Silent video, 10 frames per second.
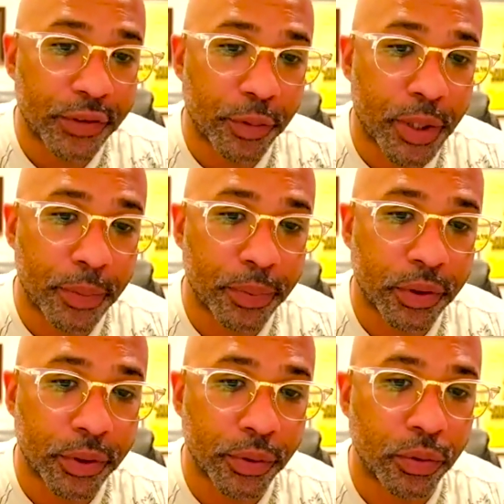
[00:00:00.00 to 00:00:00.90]
for people
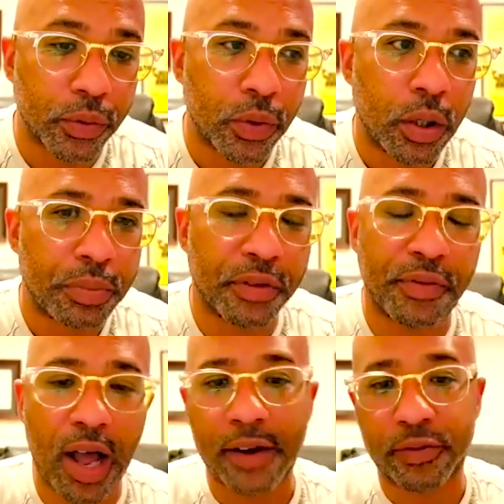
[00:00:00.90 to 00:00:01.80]
to
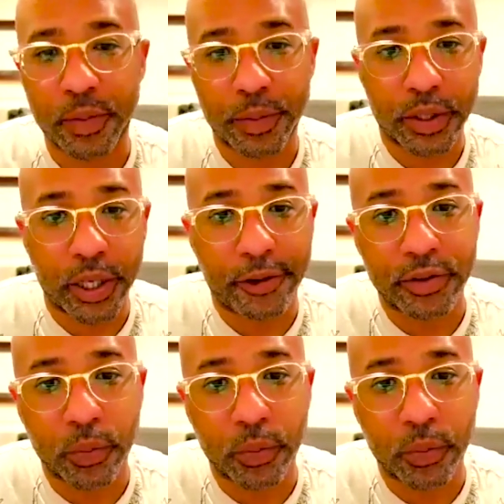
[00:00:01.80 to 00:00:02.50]
provide for themselves,